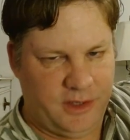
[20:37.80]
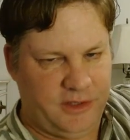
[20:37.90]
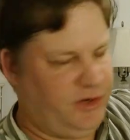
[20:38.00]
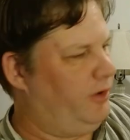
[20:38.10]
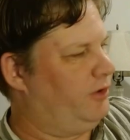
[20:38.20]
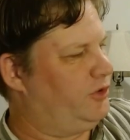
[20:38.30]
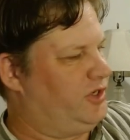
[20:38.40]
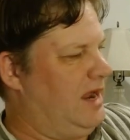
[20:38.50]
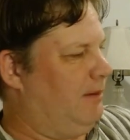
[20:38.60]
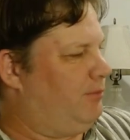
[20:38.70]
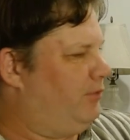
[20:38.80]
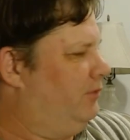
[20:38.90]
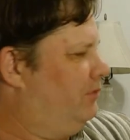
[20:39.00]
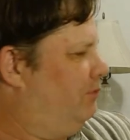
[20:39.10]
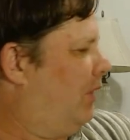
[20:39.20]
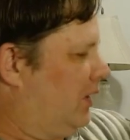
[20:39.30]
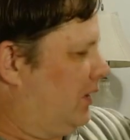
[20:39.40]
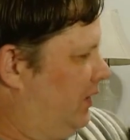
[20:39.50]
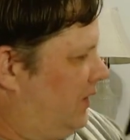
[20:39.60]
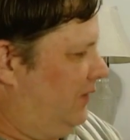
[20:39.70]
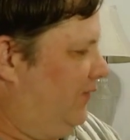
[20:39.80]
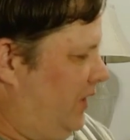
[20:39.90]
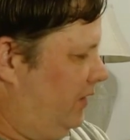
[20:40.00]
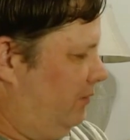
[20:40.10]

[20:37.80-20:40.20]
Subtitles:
Interior snap pocket, kind of a